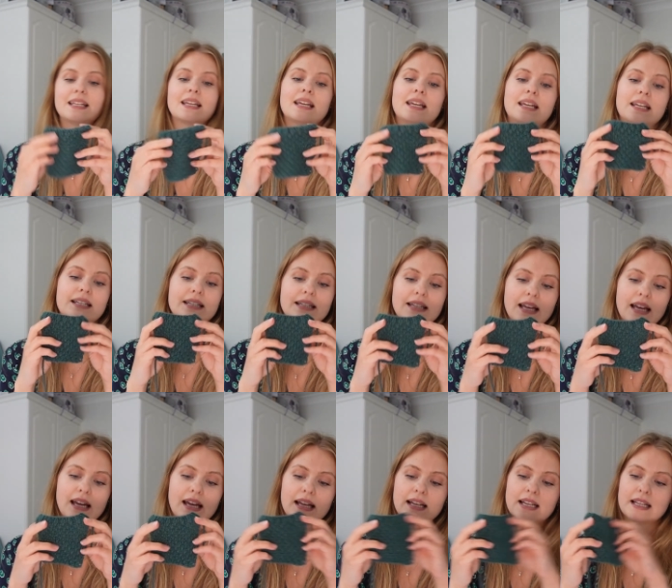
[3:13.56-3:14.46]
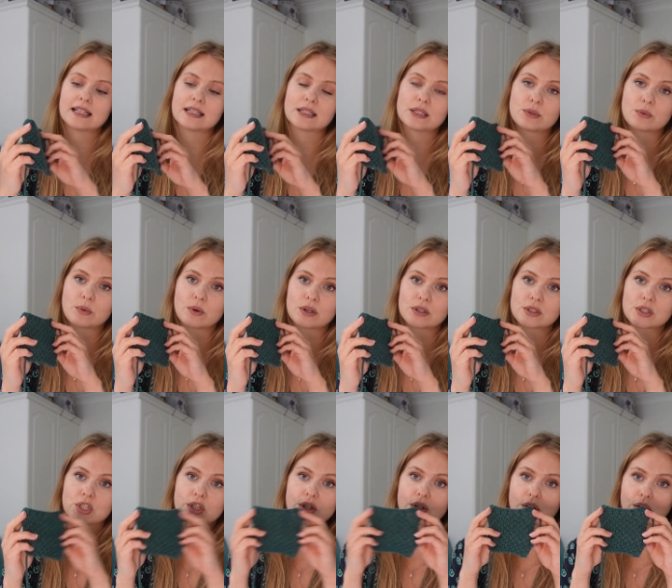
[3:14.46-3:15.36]
is a little
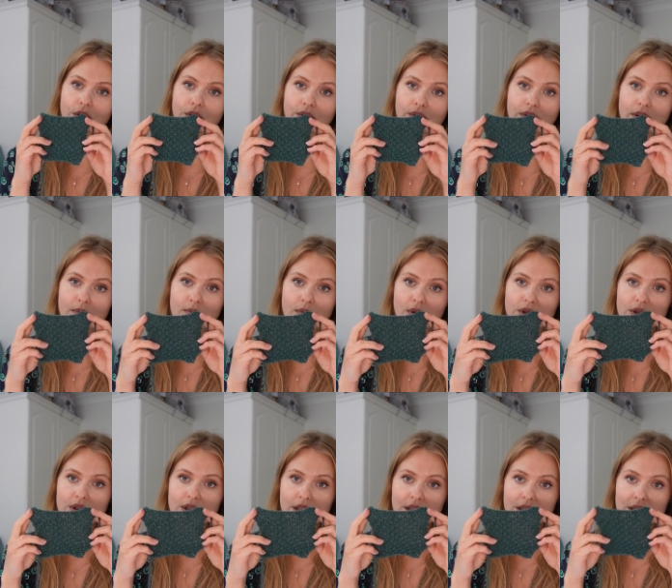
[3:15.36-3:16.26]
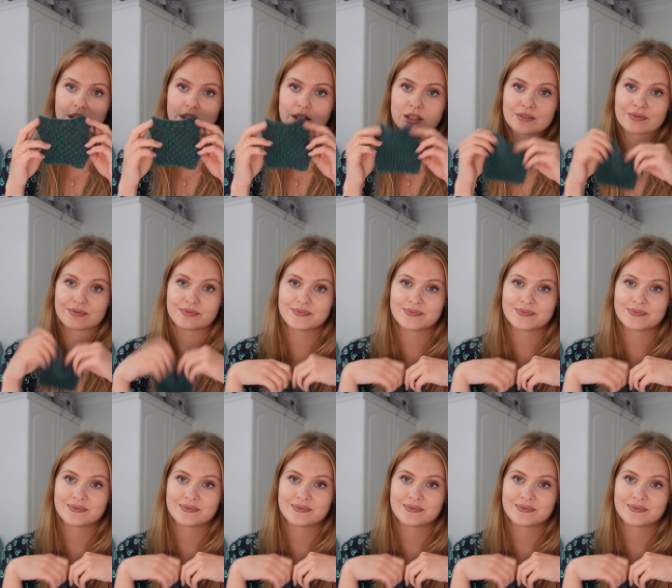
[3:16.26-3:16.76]
swatch of the moss stitch.